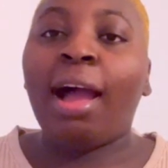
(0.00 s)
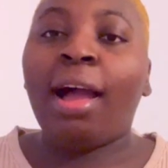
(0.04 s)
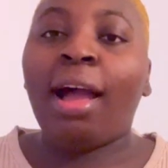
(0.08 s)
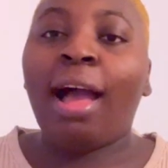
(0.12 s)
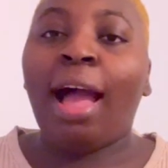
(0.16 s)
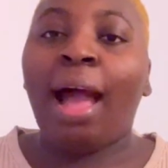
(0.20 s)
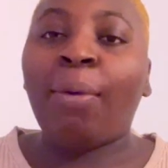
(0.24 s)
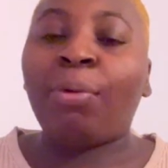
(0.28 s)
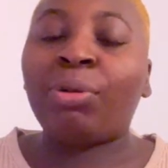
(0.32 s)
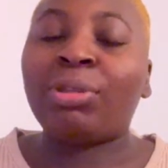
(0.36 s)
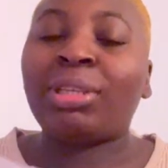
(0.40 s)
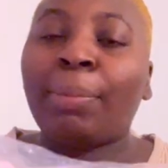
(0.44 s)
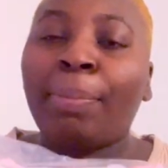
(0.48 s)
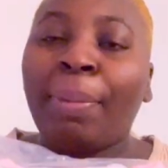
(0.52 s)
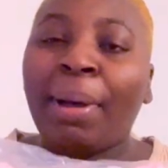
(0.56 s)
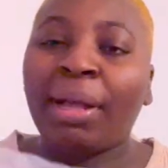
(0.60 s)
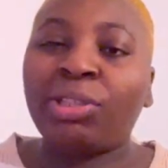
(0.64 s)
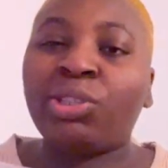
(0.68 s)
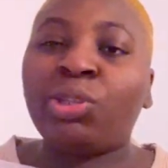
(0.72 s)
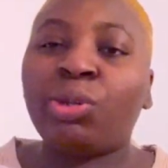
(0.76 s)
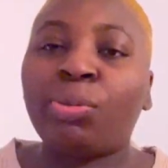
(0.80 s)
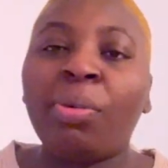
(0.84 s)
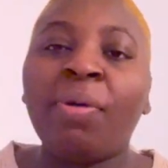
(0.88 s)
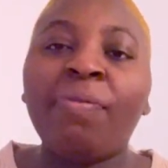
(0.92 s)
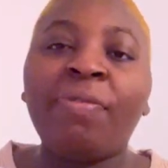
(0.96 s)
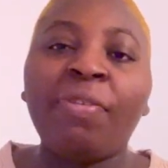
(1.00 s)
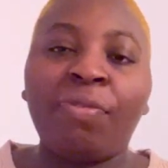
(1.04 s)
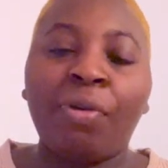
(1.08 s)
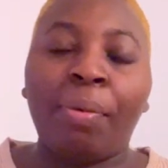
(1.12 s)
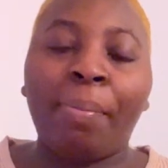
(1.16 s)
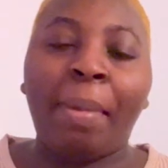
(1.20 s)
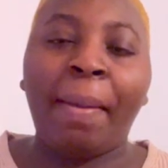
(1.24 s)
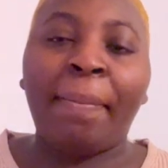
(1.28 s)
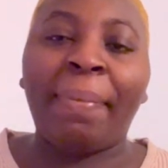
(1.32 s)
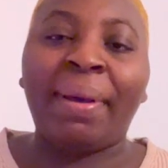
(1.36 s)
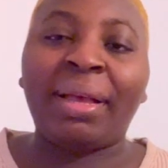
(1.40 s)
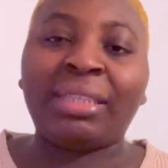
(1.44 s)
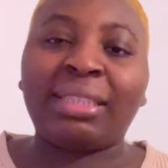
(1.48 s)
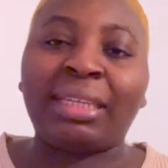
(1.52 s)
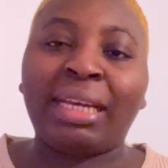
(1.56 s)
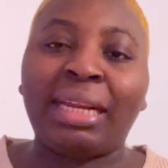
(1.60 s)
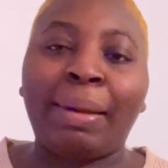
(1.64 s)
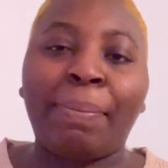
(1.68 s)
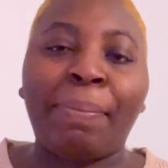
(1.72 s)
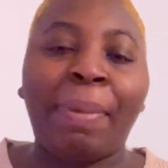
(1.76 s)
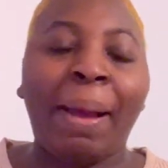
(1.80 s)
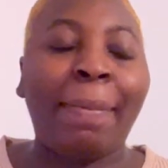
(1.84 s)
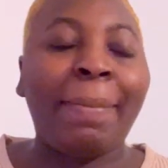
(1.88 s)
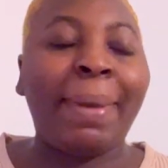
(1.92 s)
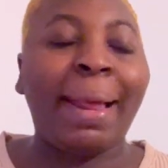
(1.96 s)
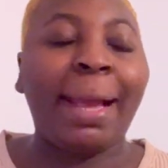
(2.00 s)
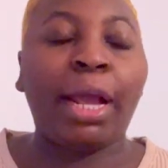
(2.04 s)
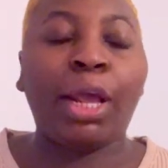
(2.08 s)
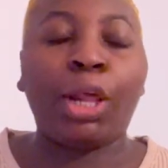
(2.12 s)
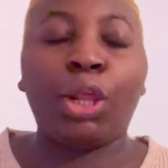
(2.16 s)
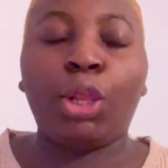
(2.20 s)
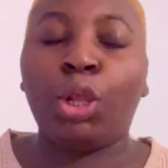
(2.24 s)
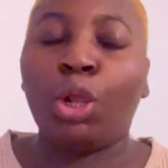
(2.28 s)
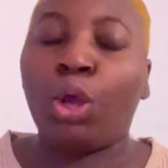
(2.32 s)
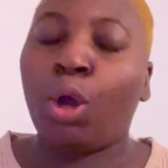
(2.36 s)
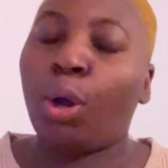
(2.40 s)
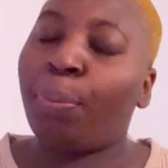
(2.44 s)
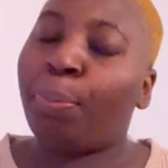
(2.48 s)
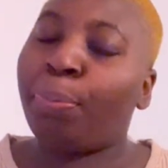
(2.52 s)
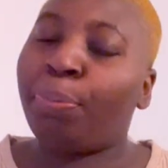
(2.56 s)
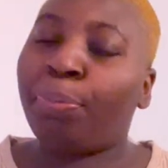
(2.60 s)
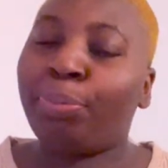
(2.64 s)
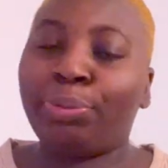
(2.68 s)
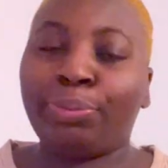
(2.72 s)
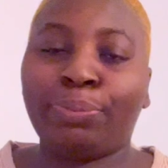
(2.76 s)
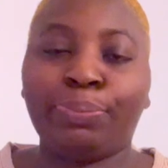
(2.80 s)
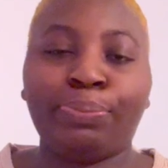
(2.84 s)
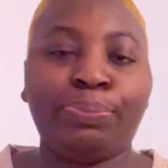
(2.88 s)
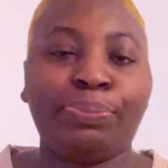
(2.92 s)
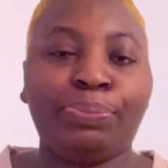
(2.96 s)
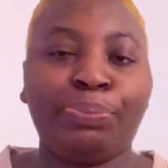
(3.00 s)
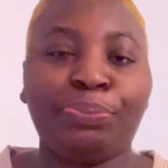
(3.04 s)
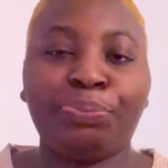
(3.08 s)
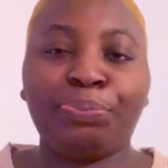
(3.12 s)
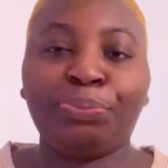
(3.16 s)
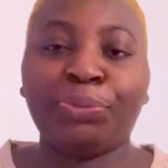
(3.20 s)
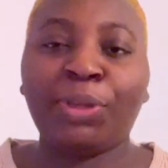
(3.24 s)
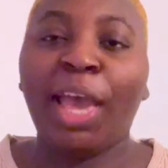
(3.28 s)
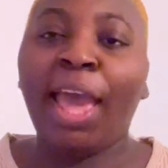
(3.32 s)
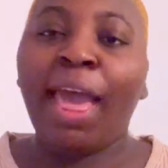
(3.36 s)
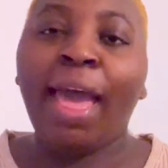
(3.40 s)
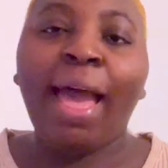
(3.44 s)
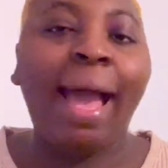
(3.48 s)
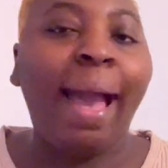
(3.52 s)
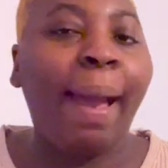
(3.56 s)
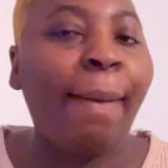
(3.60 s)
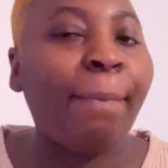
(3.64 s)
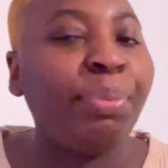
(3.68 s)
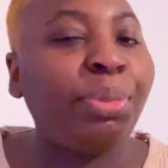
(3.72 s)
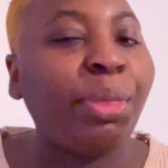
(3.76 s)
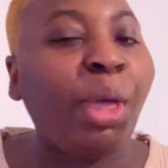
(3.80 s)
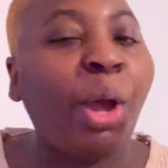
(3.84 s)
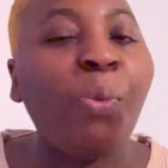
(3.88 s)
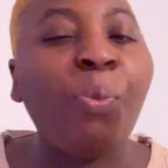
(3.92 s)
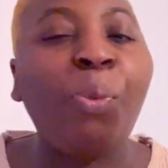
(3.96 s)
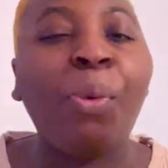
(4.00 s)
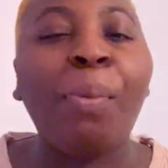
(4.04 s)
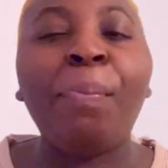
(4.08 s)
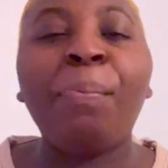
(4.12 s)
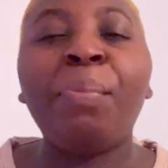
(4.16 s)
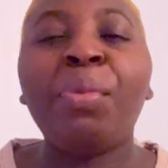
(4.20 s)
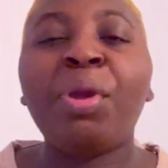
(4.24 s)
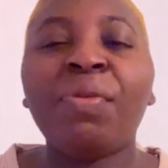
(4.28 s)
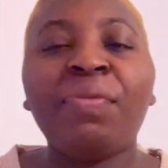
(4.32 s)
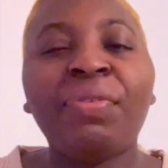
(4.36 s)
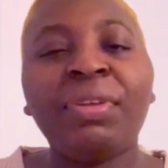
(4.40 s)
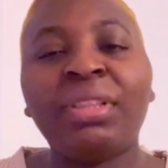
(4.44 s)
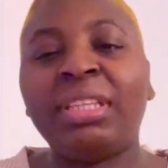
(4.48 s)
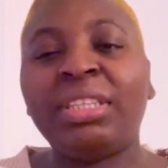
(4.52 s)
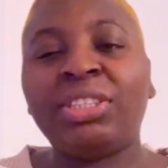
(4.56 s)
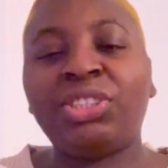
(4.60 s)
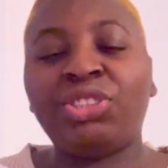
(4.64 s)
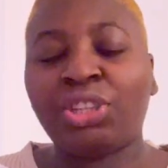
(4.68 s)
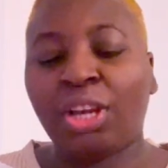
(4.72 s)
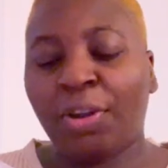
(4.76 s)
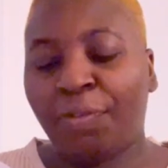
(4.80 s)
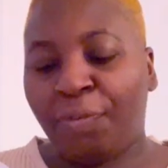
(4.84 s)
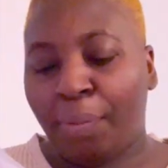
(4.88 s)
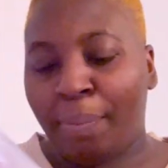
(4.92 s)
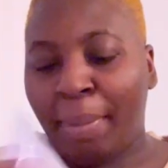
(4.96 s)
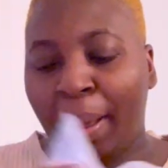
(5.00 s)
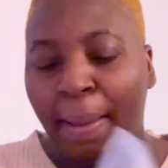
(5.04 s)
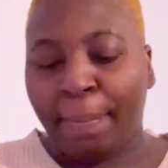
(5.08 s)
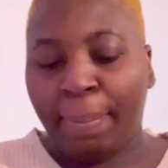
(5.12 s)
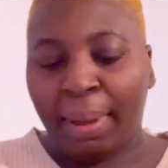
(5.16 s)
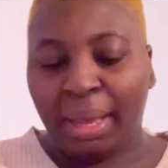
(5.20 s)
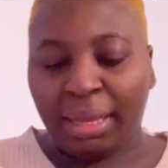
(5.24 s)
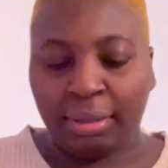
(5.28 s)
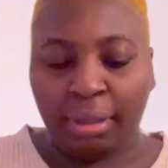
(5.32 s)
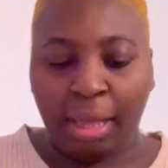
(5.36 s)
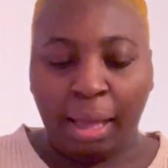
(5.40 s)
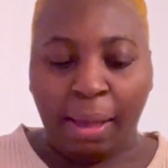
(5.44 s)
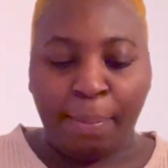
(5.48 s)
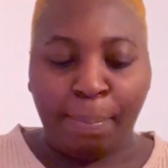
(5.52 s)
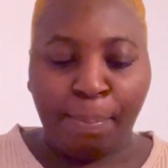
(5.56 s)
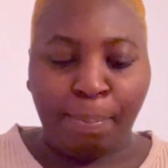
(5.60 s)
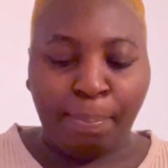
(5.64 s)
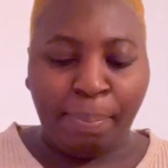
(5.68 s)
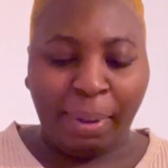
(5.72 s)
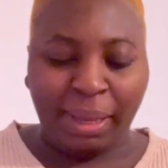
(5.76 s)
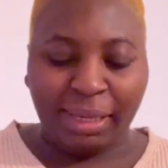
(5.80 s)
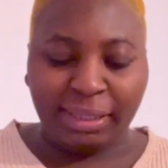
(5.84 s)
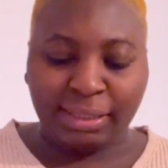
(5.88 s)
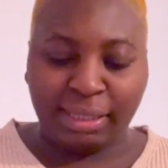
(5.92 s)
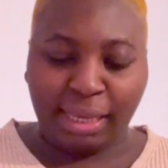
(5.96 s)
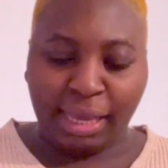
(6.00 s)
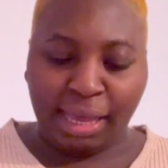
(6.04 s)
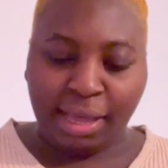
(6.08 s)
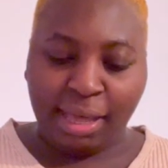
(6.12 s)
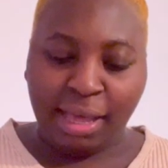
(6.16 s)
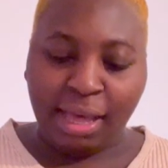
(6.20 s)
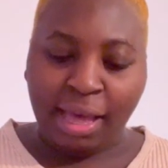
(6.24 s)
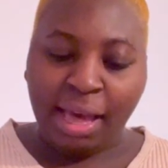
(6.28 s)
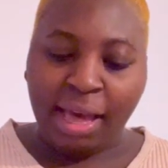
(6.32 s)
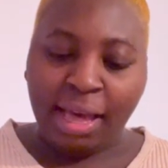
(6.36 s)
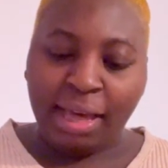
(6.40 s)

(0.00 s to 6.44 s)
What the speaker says: I was about to remove it from my basket, but I'm like, nope. I'm not removing this shirt from my basket.